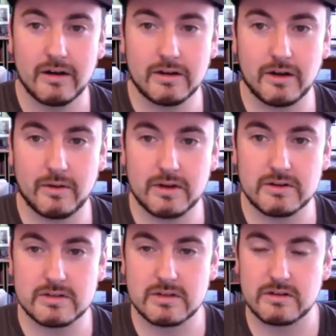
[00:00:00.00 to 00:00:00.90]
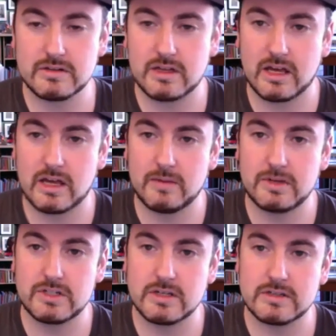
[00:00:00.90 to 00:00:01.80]
You know, there's
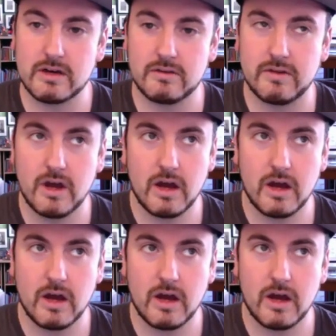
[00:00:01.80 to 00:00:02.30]
images of